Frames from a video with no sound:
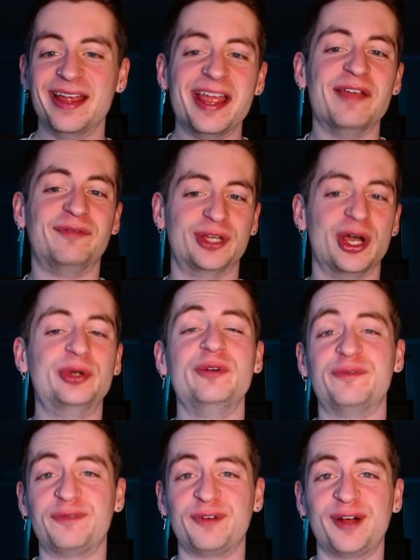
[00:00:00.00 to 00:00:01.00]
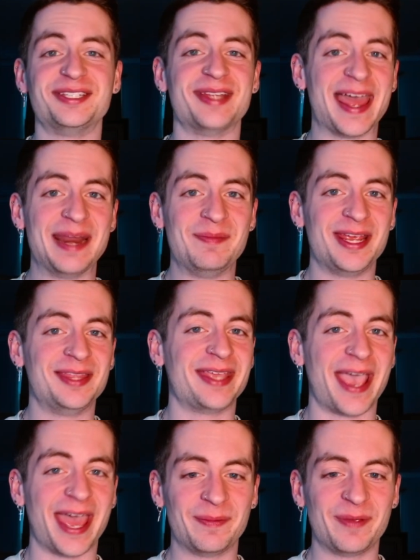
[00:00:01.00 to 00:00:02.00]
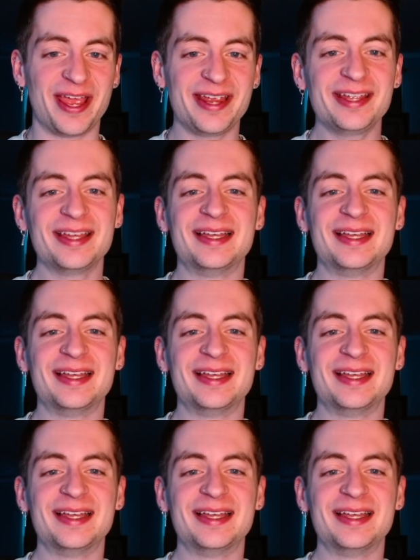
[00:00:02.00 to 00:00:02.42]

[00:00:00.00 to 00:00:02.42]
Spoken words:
If Goku fights an enemy in the anime,